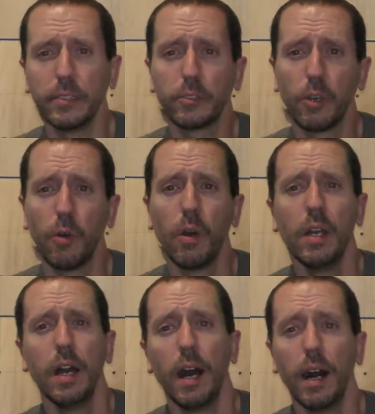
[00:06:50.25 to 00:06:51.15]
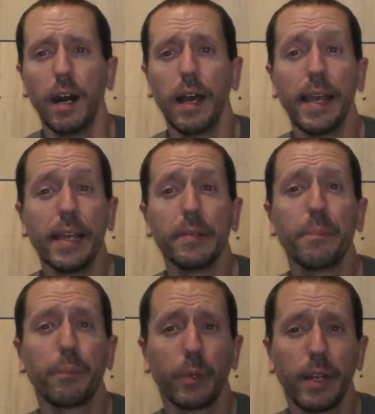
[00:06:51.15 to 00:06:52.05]
So, and
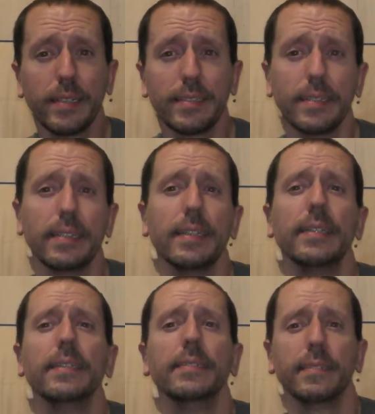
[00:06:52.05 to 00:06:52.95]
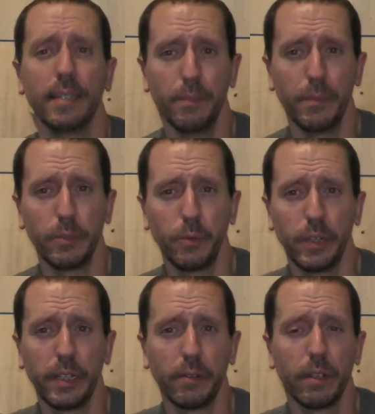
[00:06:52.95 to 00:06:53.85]
pricing is in
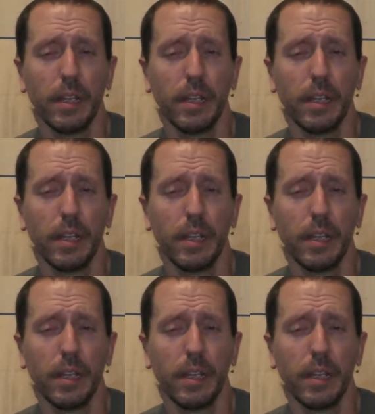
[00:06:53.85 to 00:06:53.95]
between.